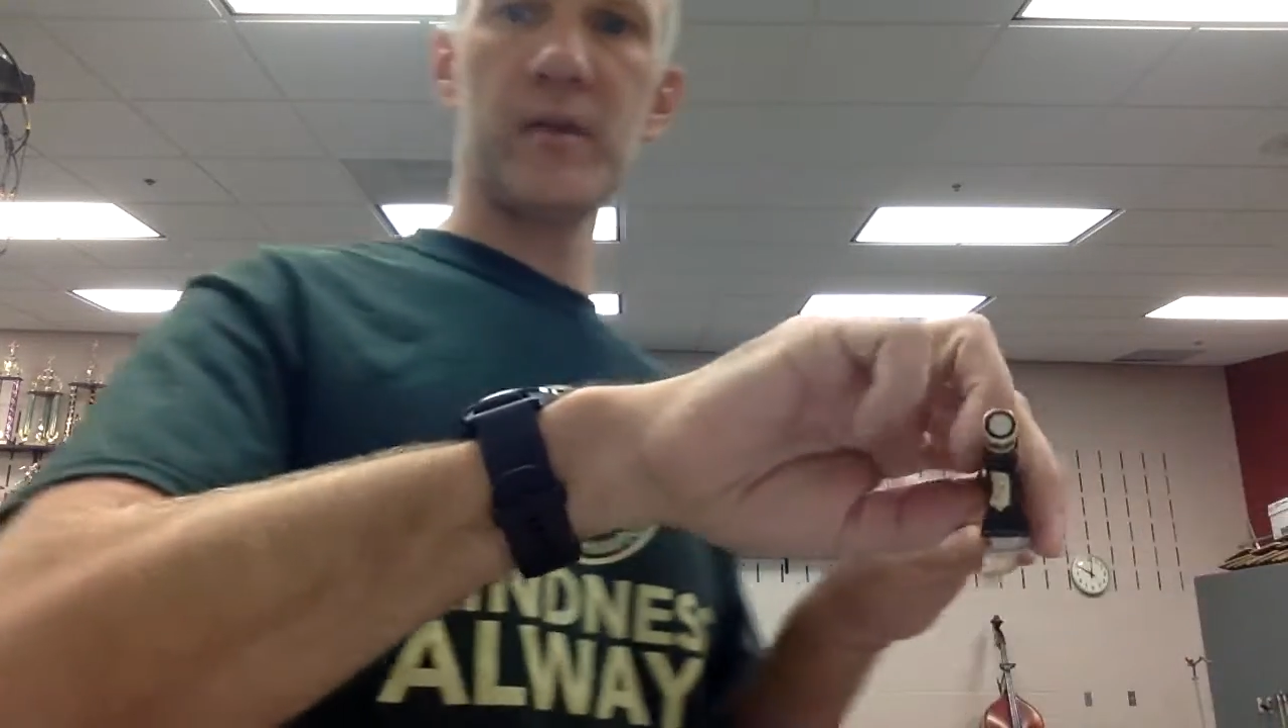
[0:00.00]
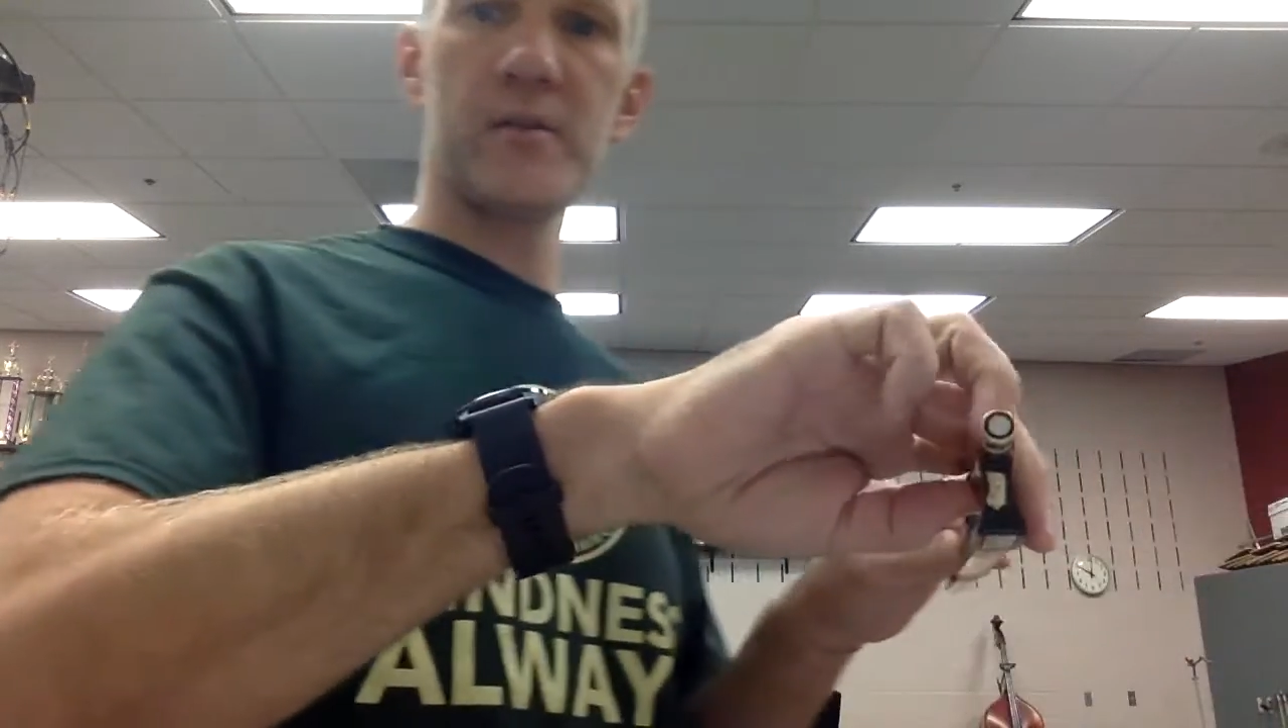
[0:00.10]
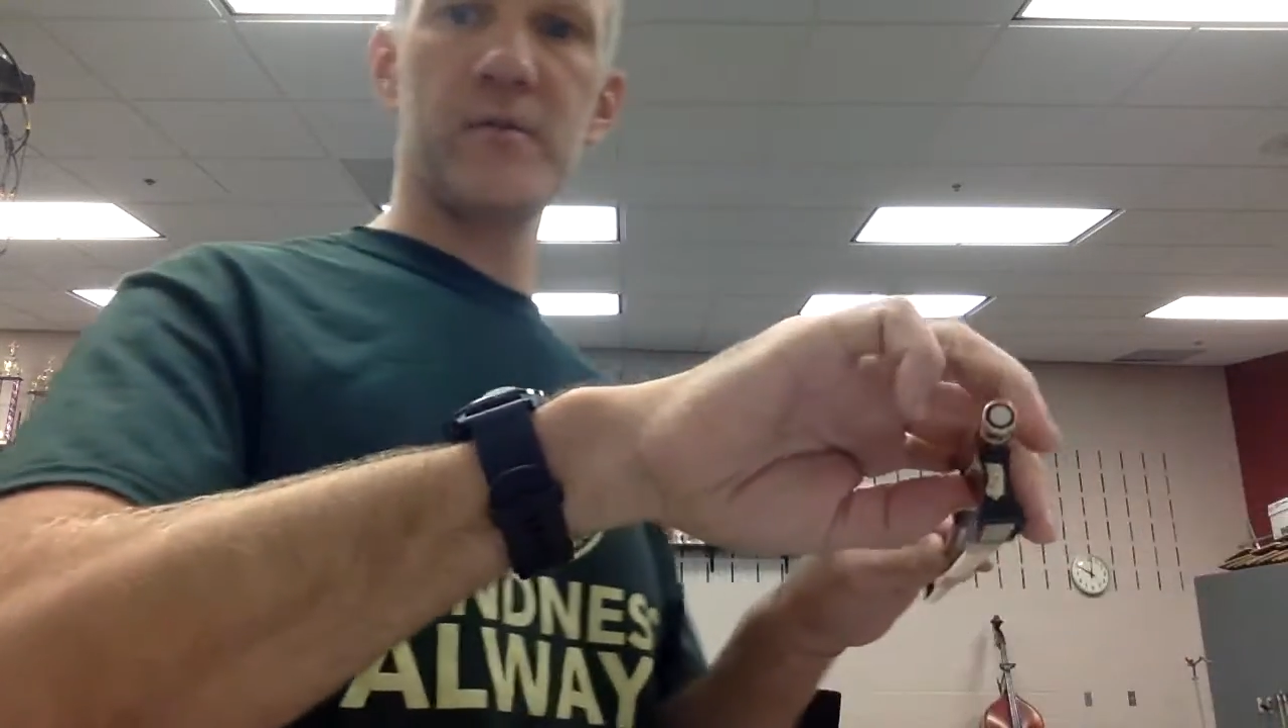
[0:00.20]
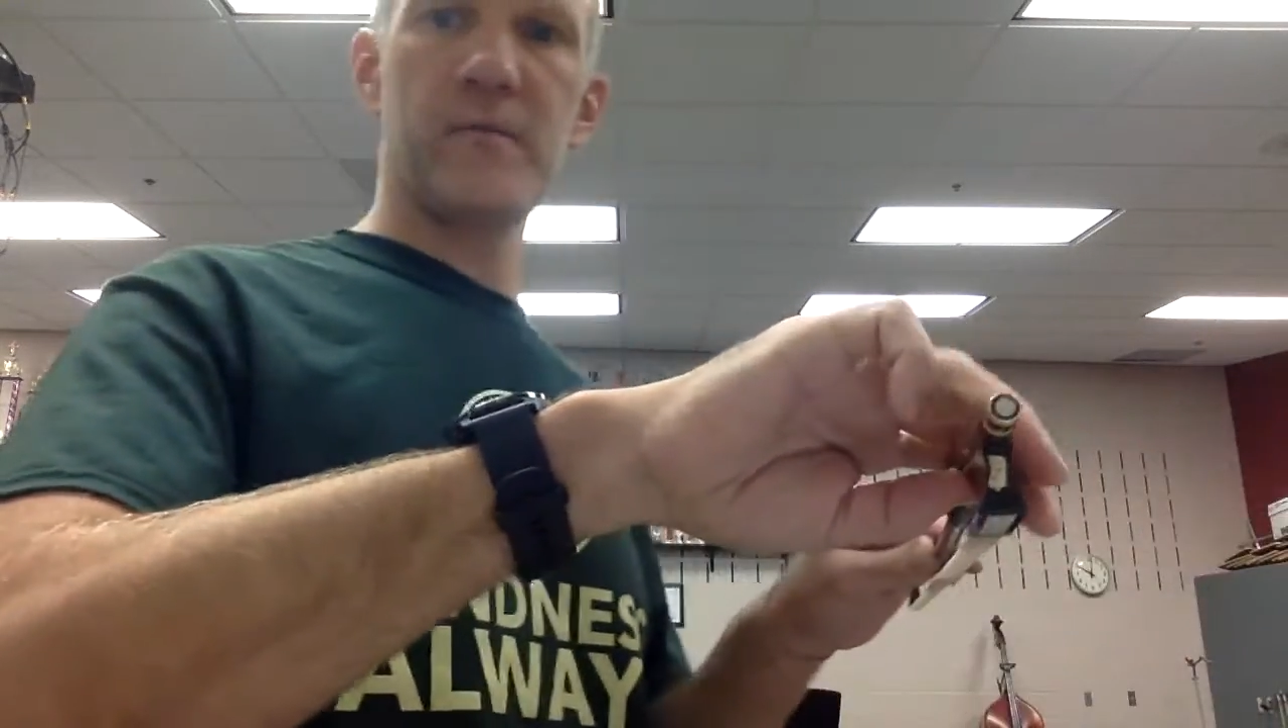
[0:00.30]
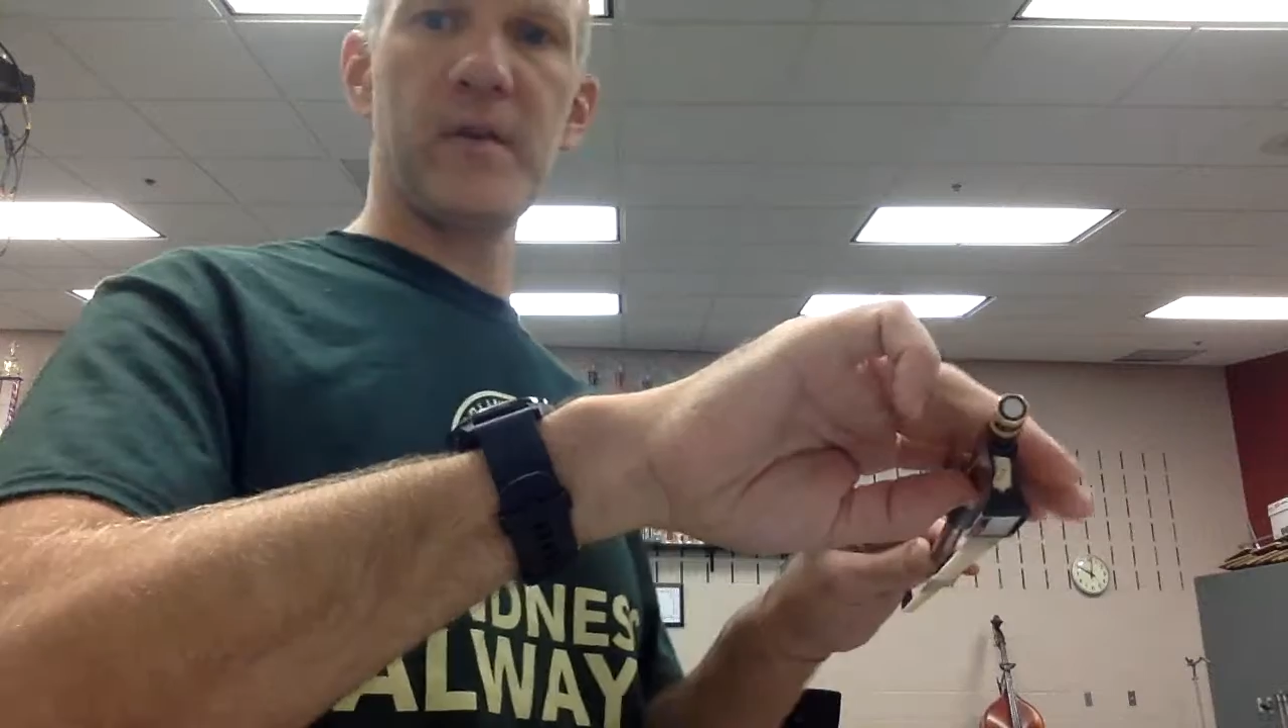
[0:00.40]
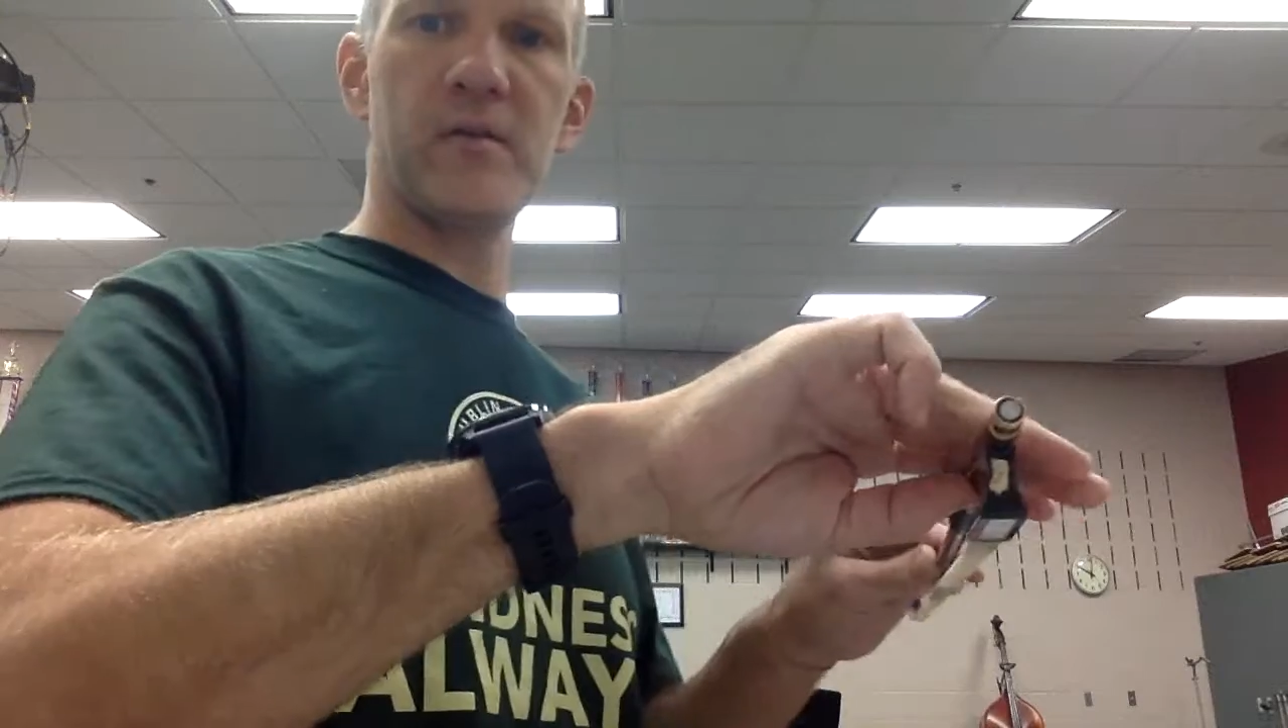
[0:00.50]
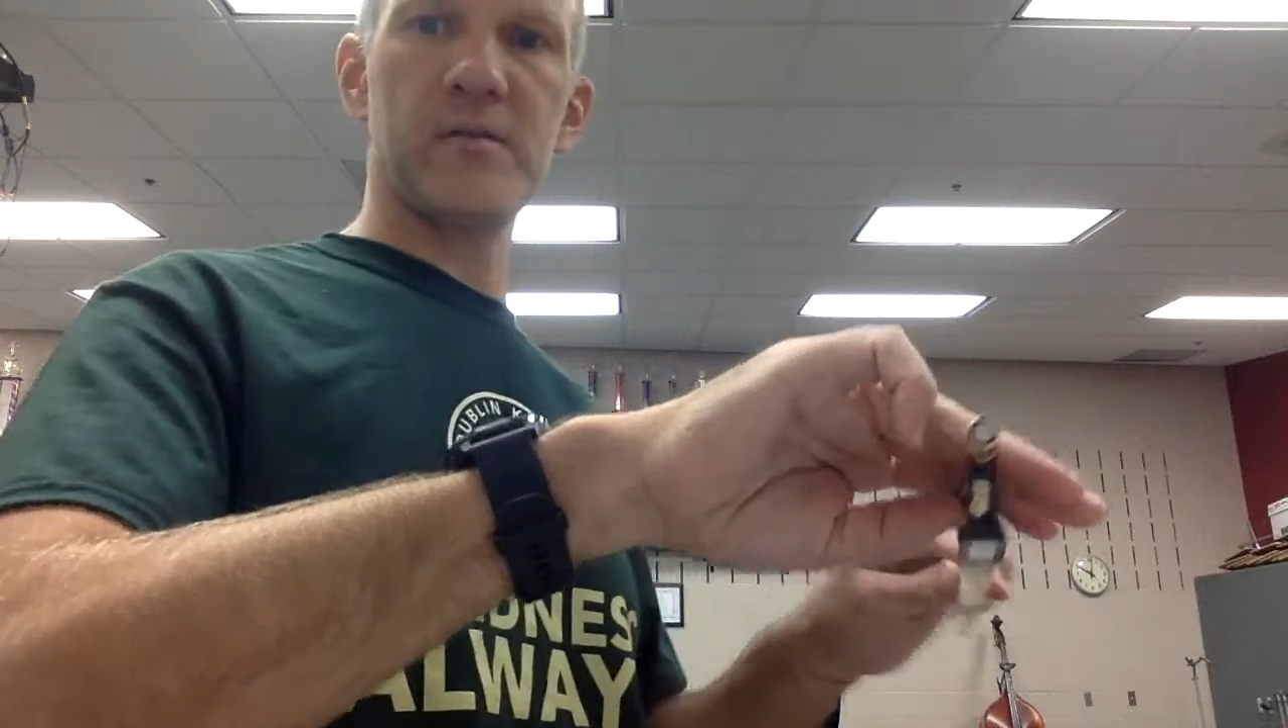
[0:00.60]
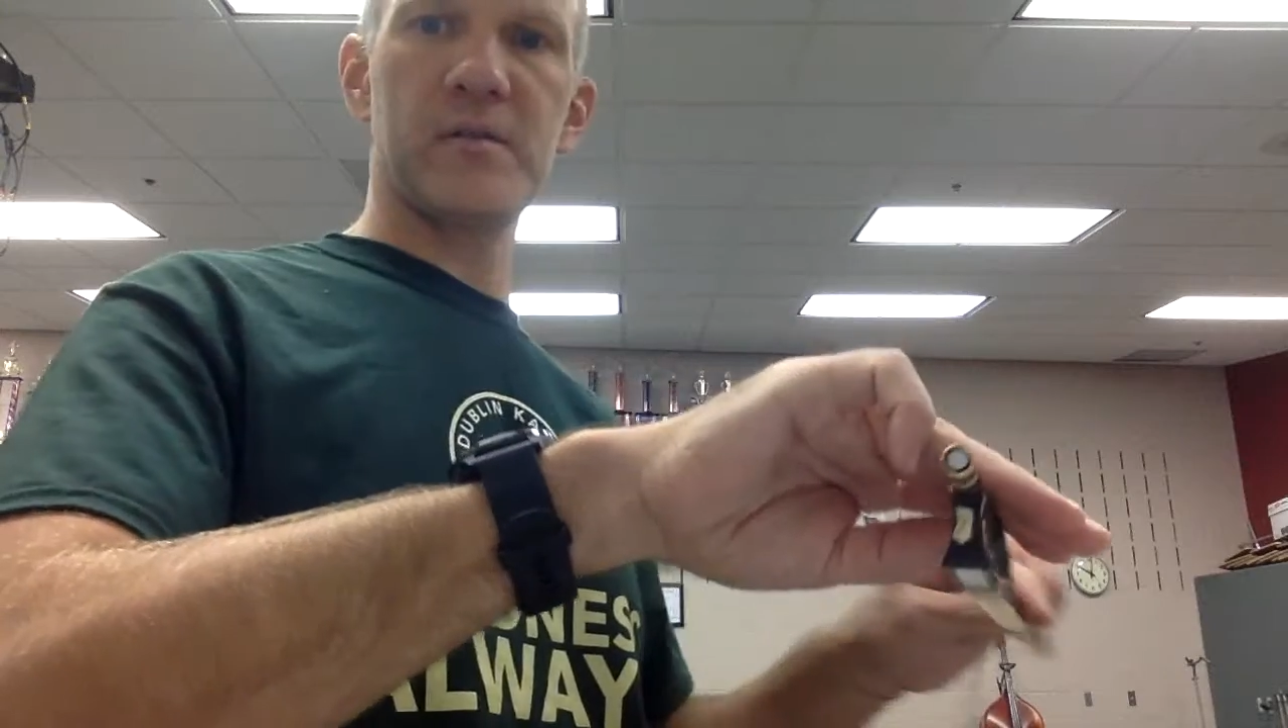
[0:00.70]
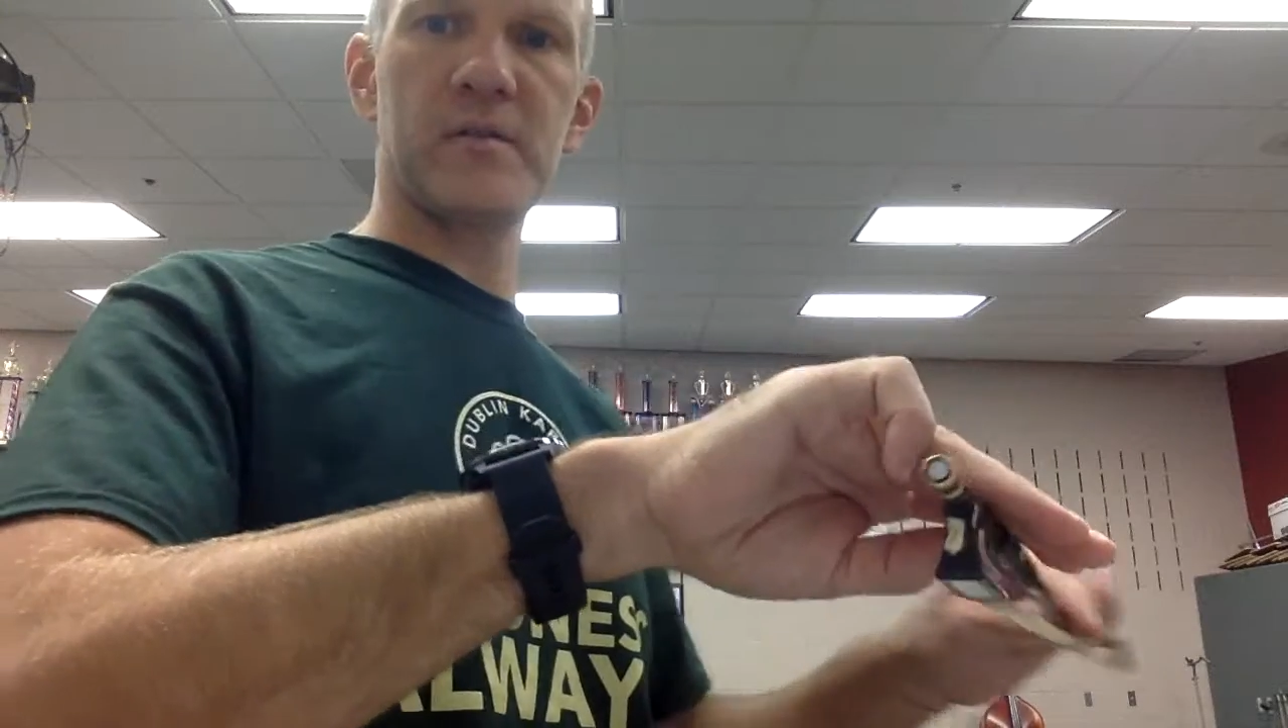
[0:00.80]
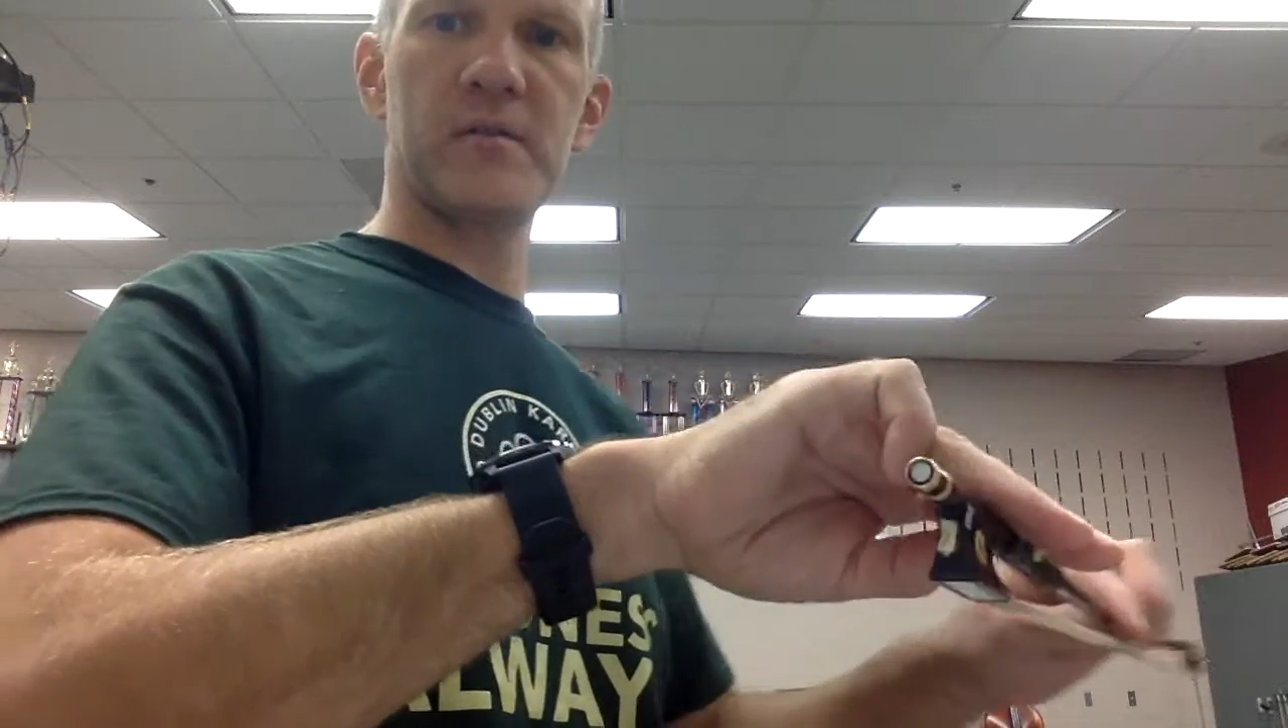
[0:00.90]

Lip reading: let your fingers